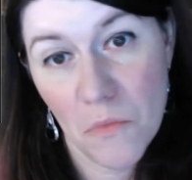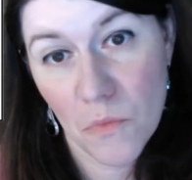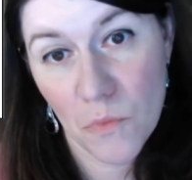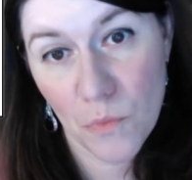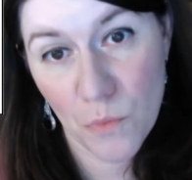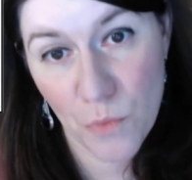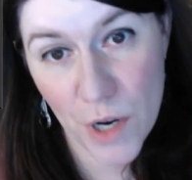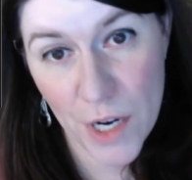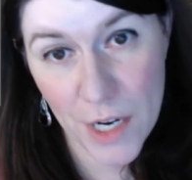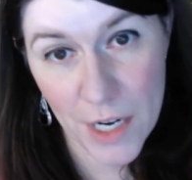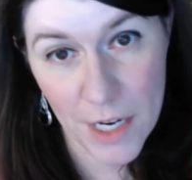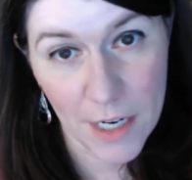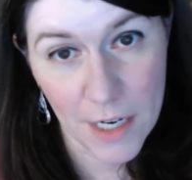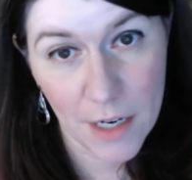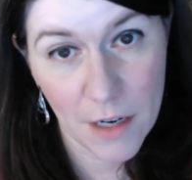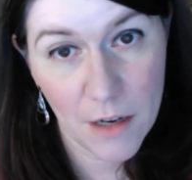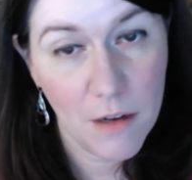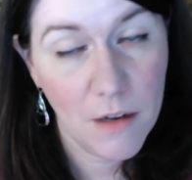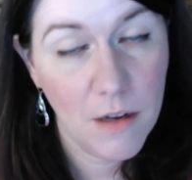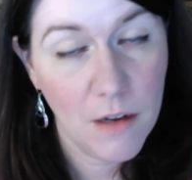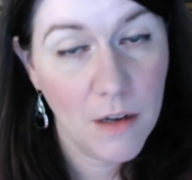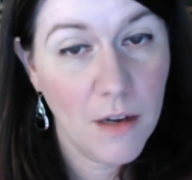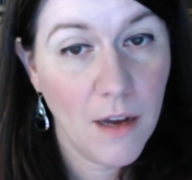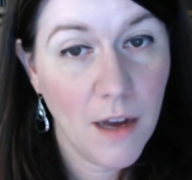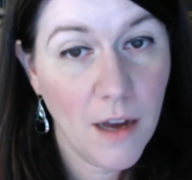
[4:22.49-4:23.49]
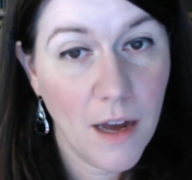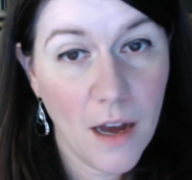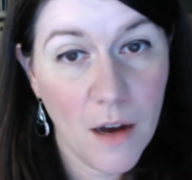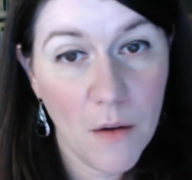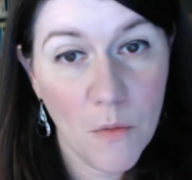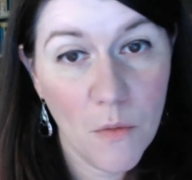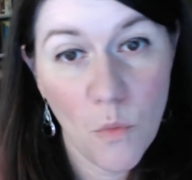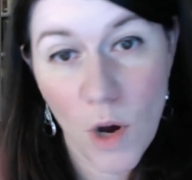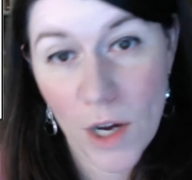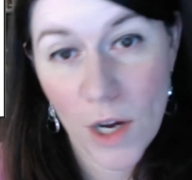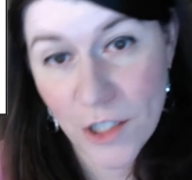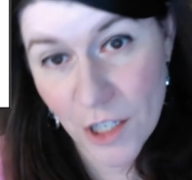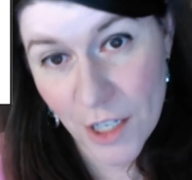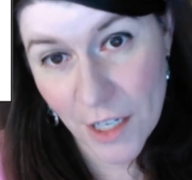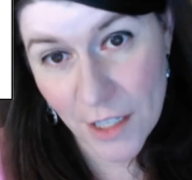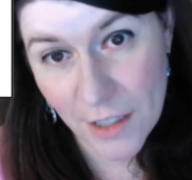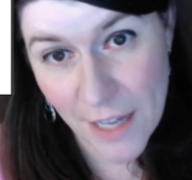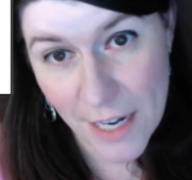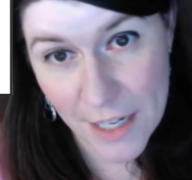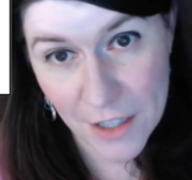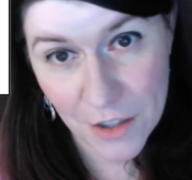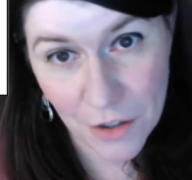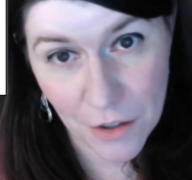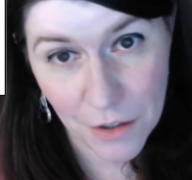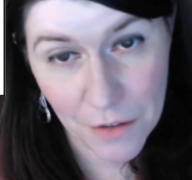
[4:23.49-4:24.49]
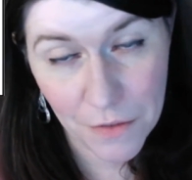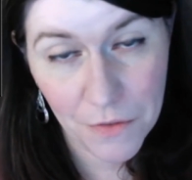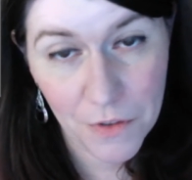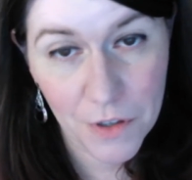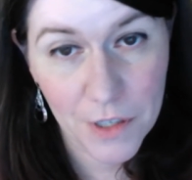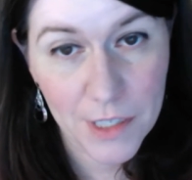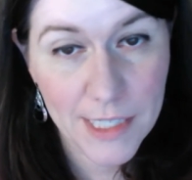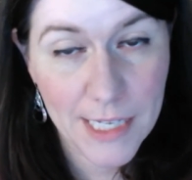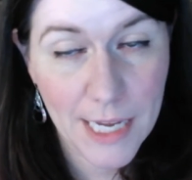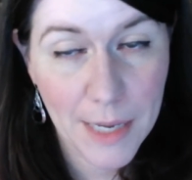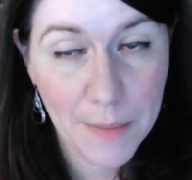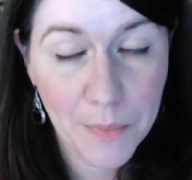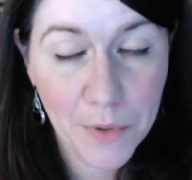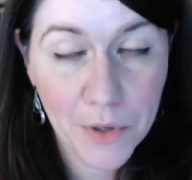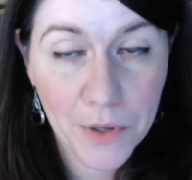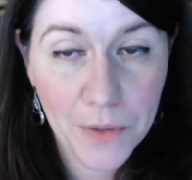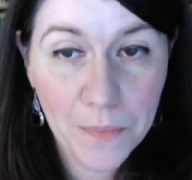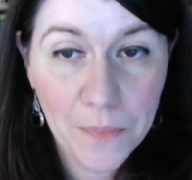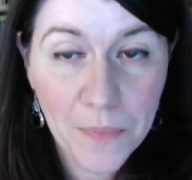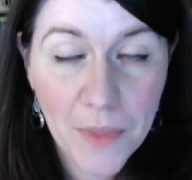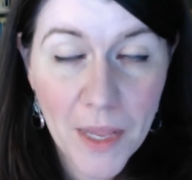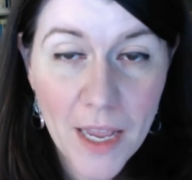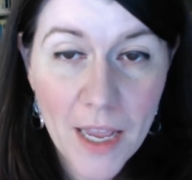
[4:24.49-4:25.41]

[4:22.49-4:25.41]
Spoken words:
reading, watching a lecture, for example.